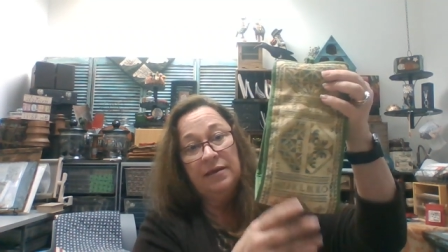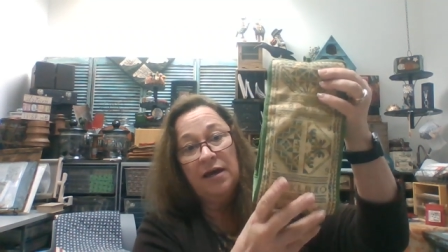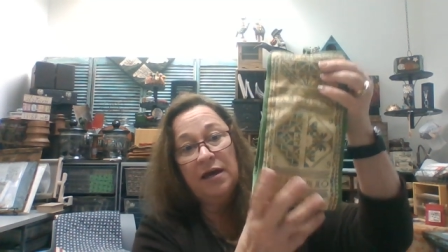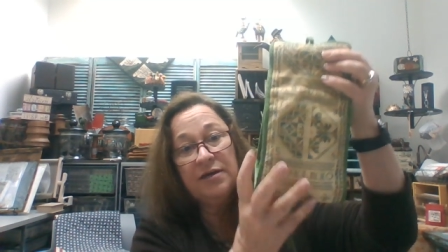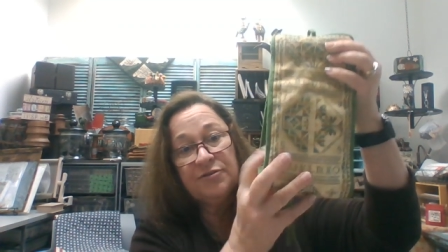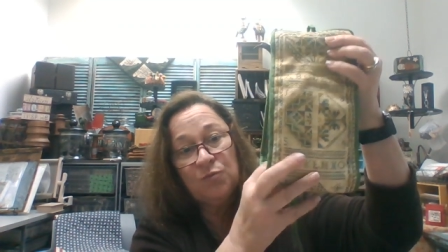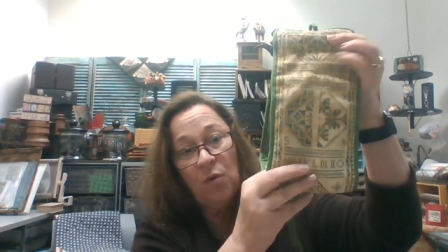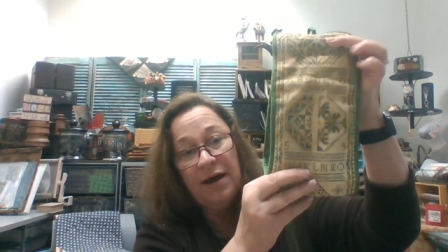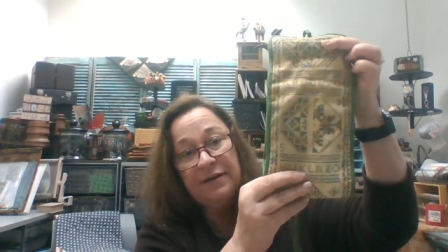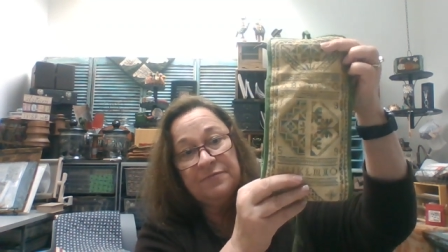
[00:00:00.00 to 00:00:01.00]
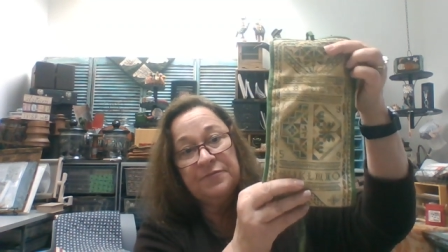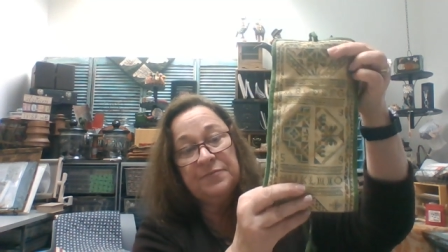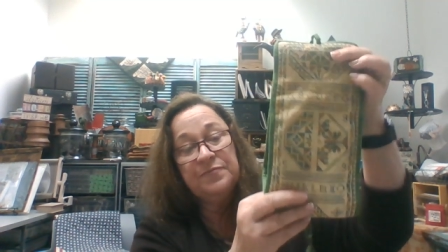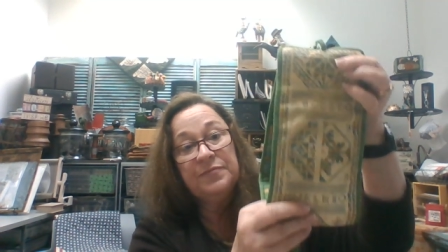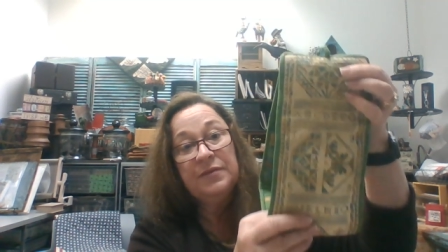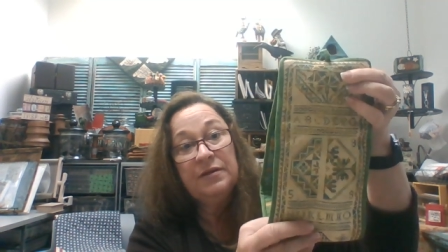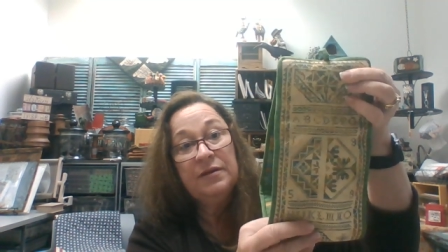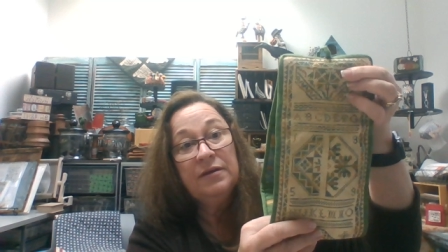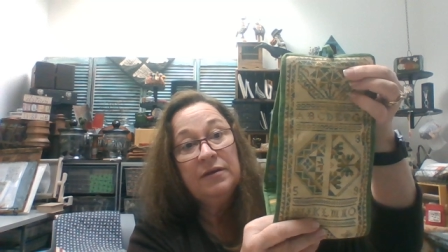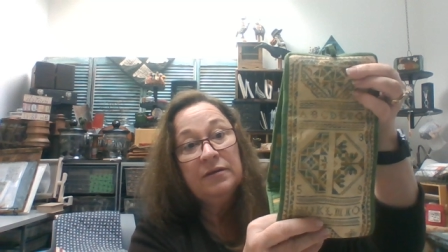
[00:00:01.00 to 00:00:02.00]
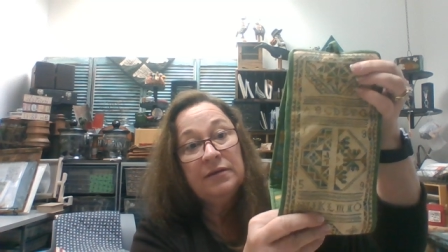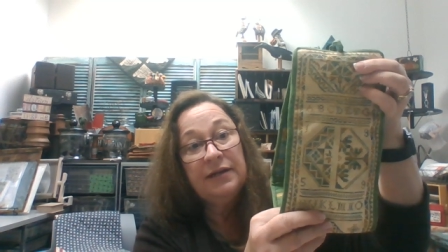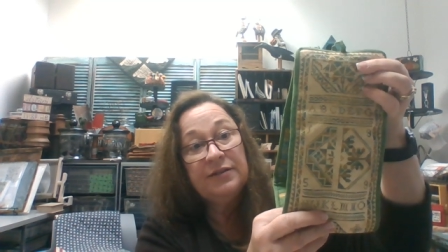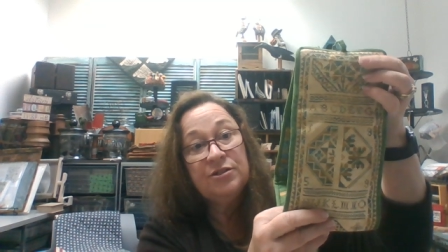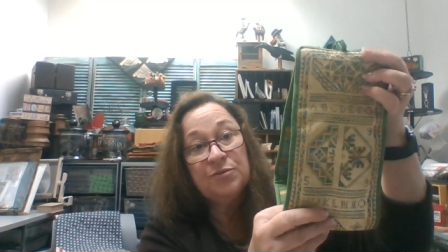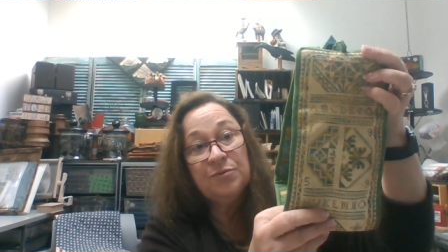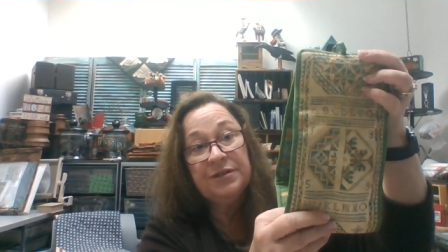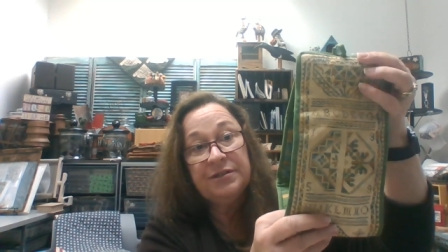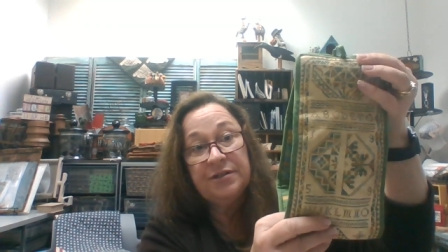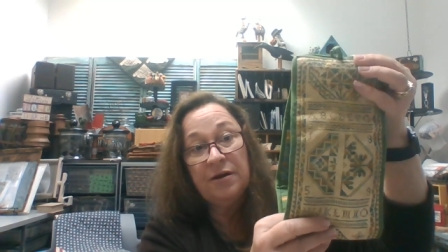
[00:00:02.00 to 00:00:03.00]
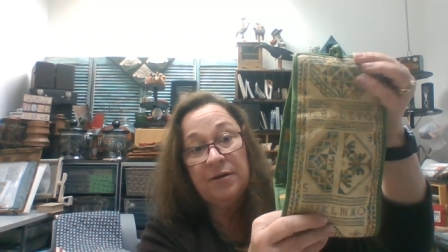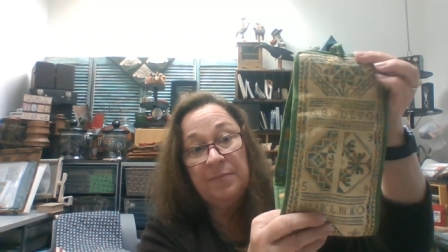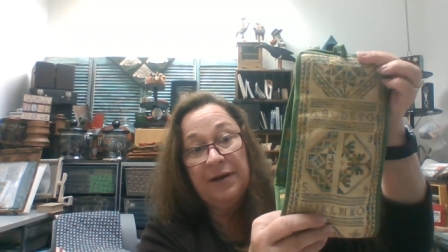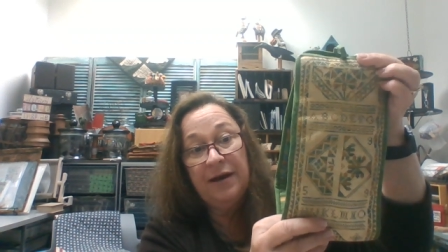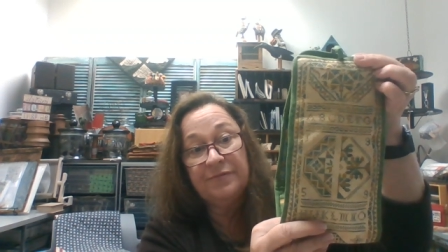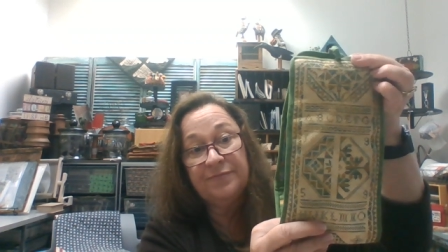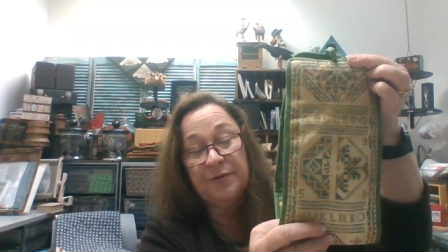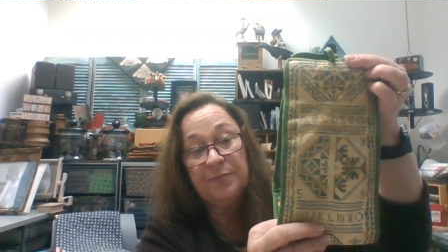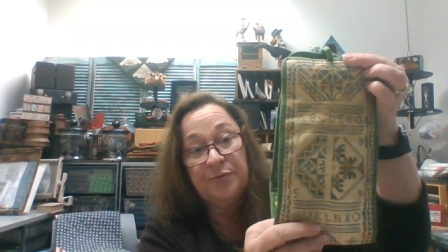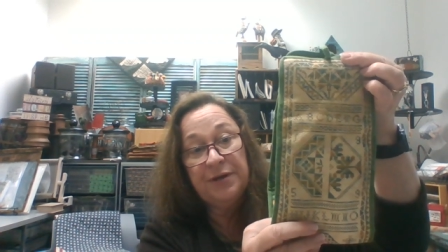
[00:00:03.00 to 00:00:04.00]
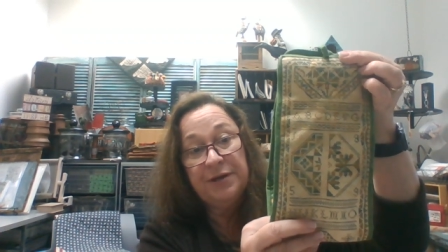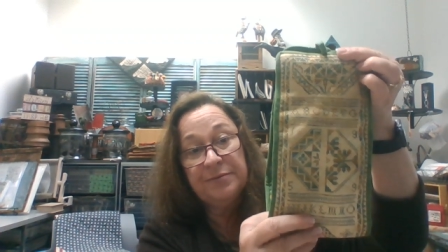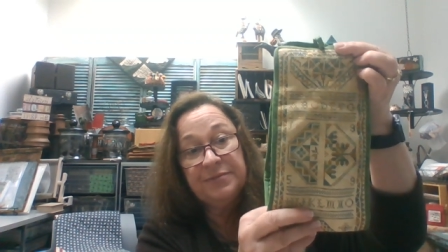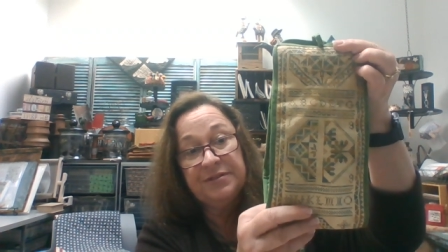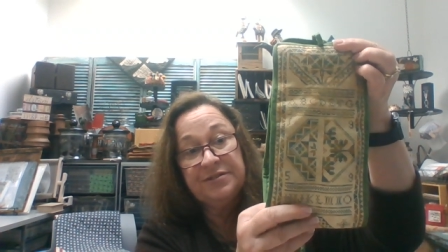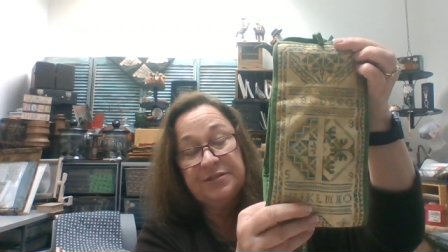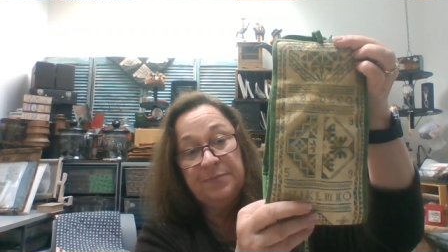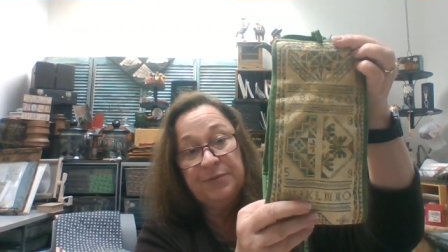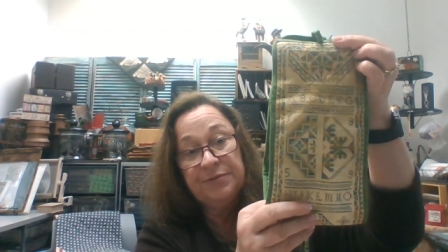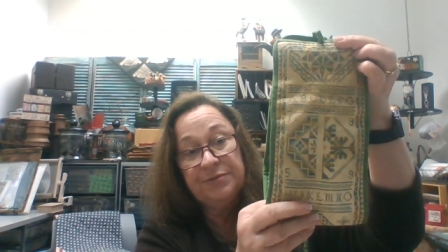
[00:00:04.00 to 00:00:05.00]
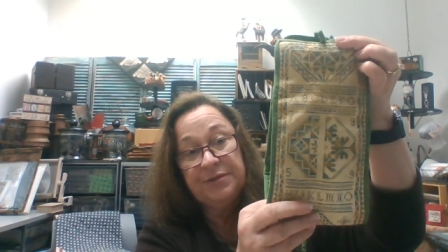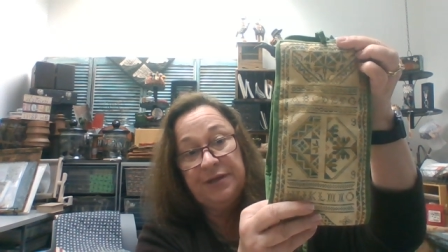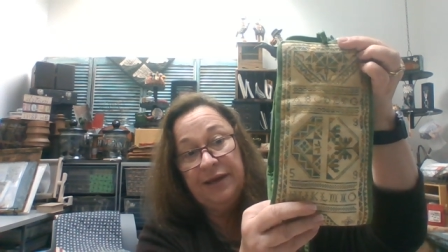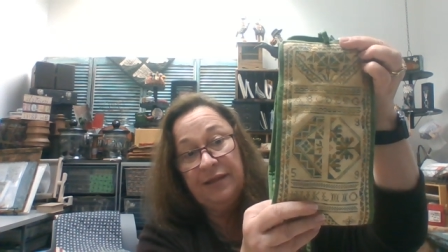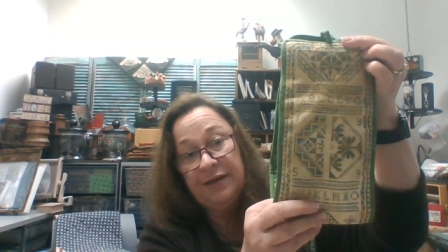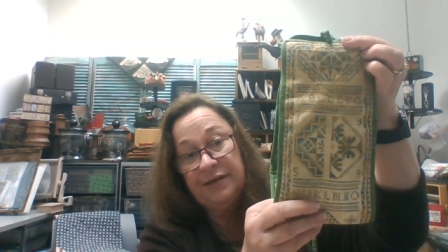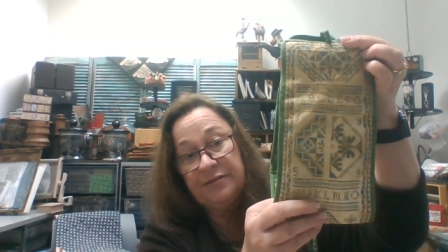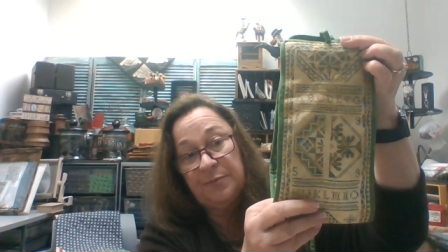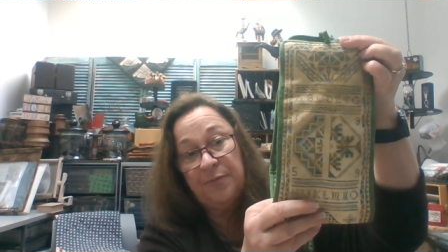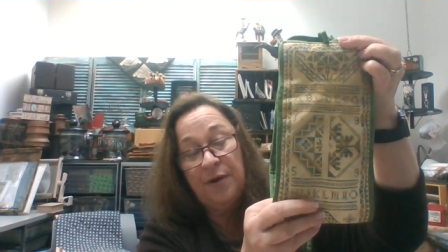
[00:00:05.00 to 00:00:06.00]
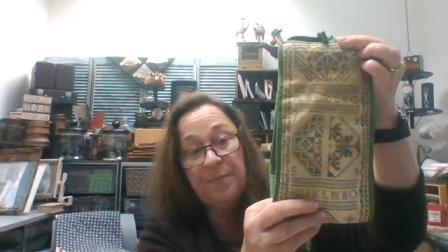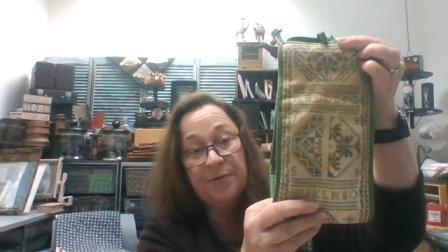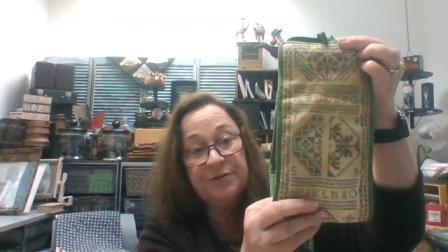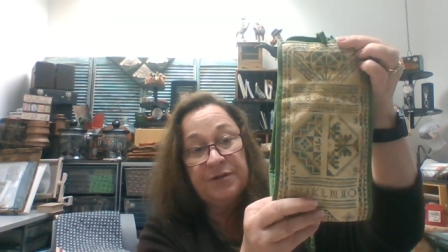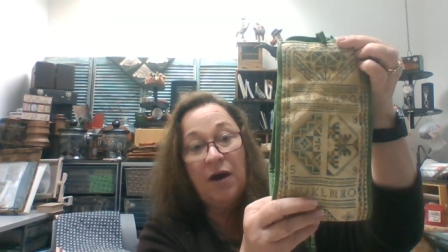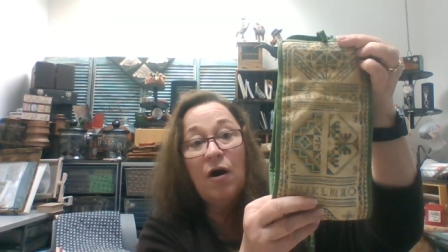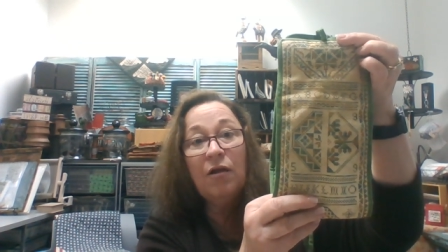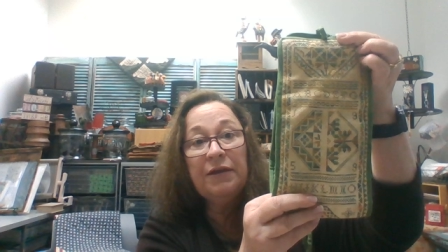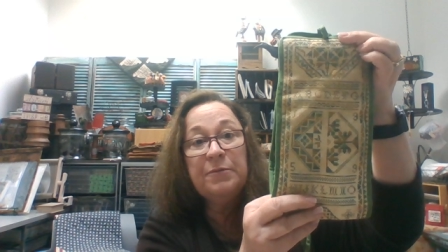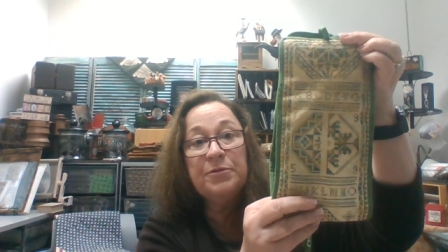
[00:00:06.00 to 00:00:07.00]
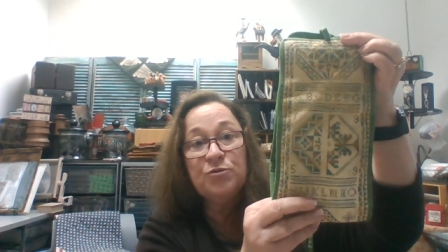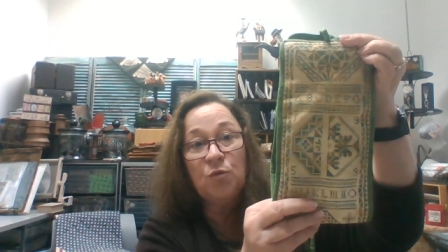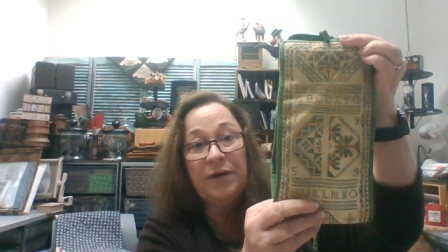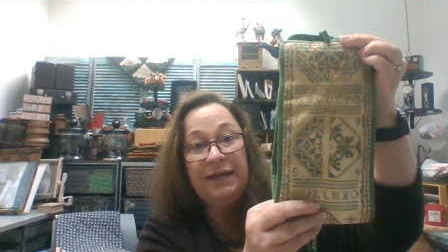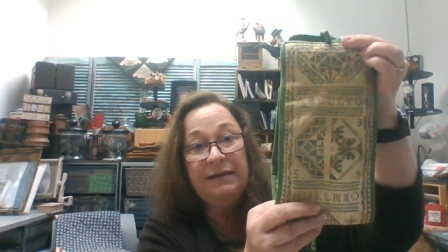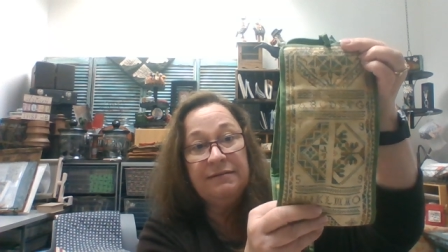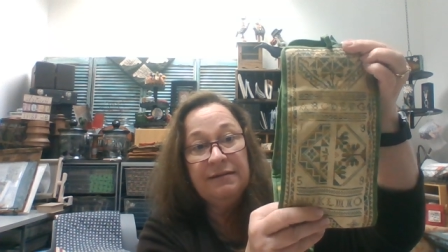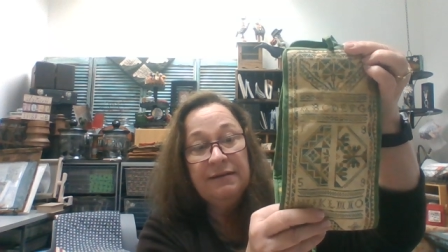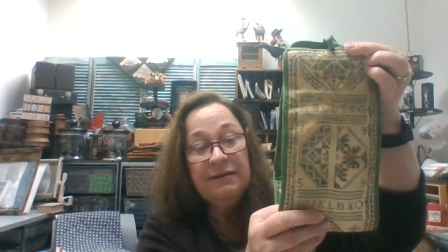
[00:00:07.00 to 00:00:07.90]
Huswife, And I just wanted to talk about from prim to simple to elegant to proper to all in between.